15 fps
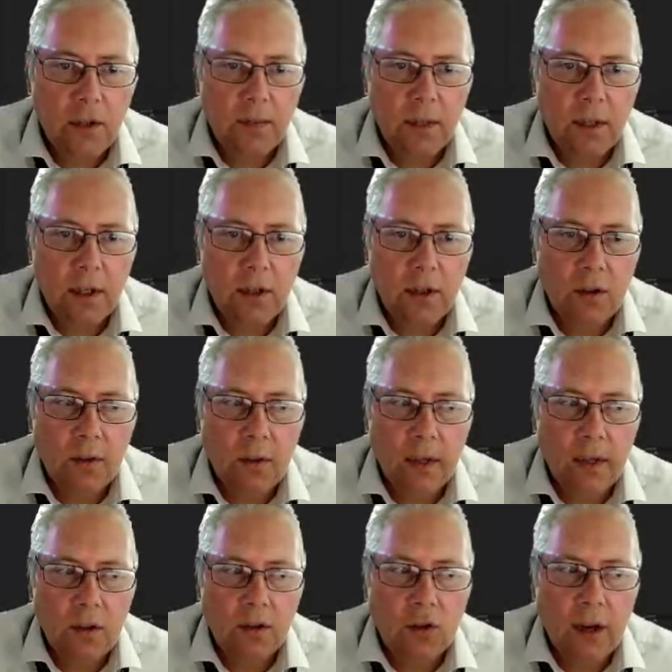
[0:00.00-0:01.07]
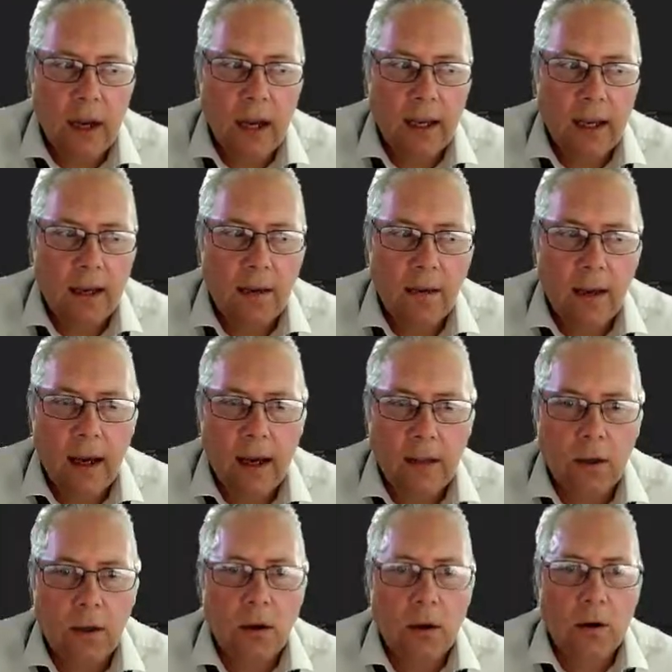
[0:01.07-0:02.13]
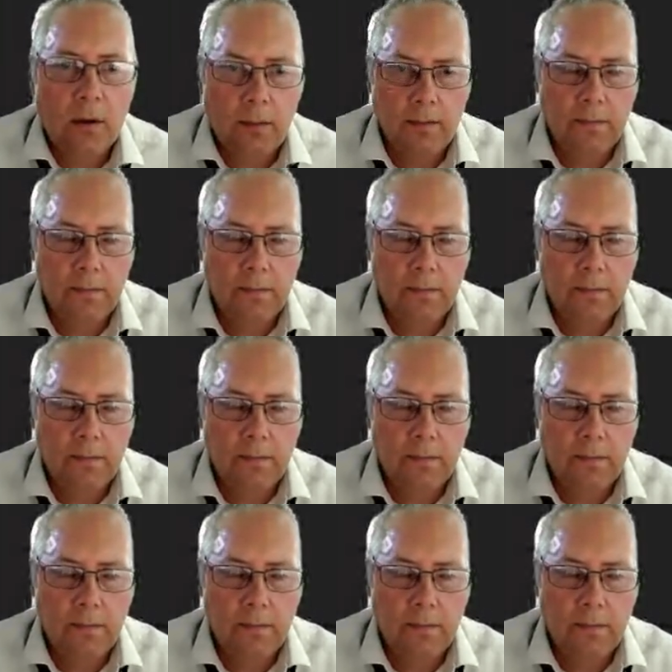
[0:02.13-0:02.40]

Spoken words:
thing we're going to do is drag that on.